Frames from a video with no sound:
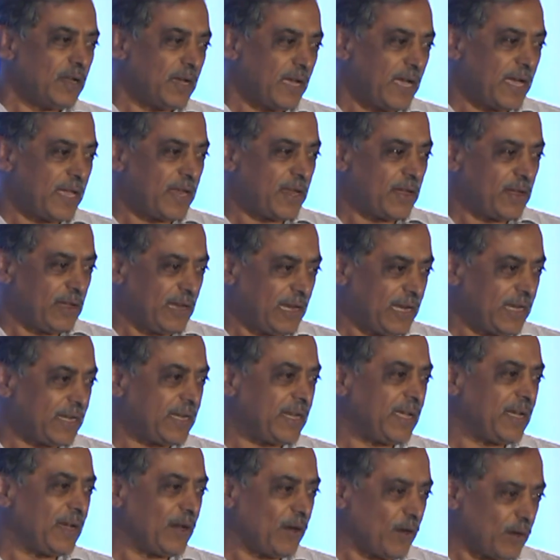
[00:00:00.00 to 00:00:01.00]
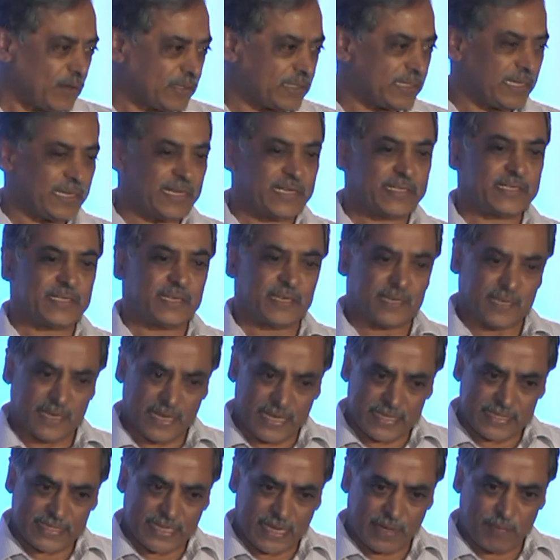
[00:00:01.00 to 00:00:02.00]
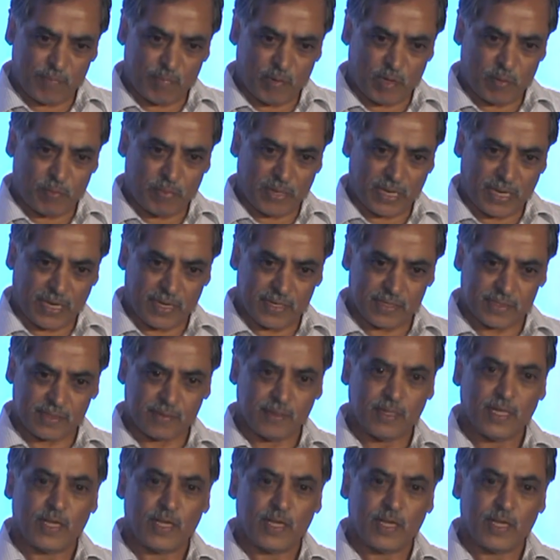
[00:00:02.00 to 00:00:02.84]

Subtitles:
a regulating oscillation, escapement mechanism.